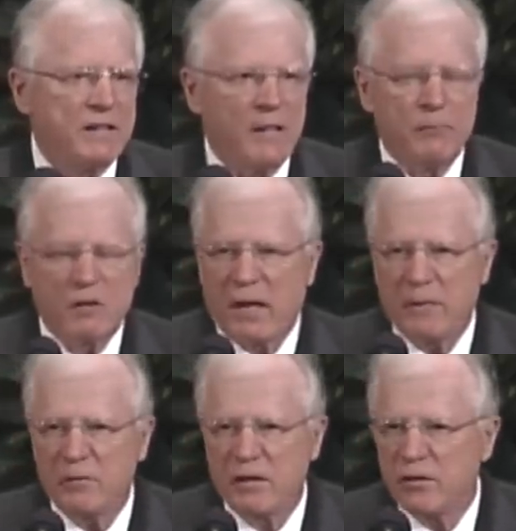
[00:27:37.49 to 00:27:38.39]

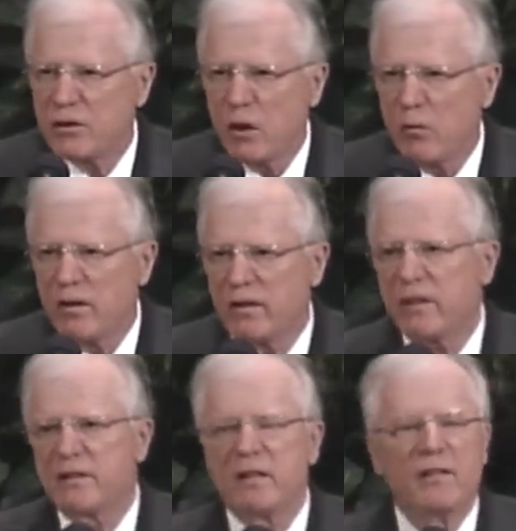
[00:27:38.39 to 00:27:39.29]
sometimes the sower
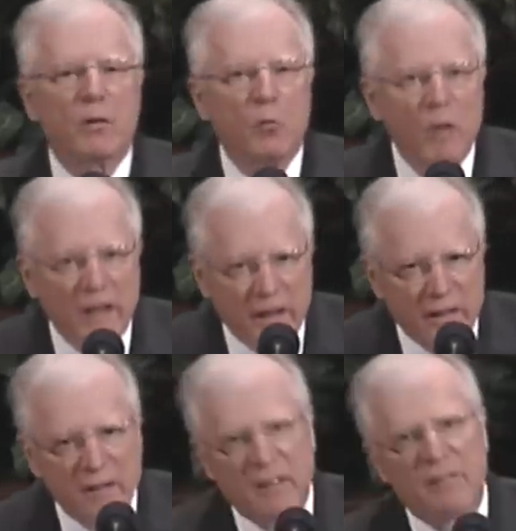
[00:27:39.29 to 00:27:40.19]
gets in the
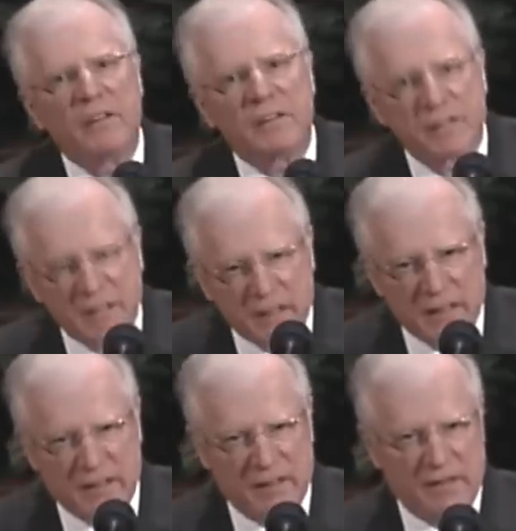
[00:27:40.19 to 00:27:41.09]
way of the
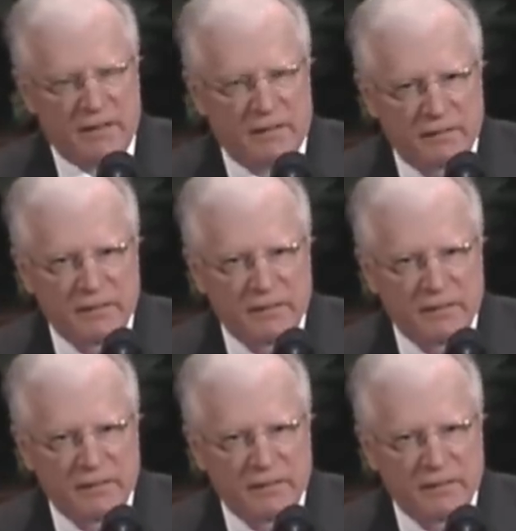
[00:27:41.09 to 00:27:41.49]
seed.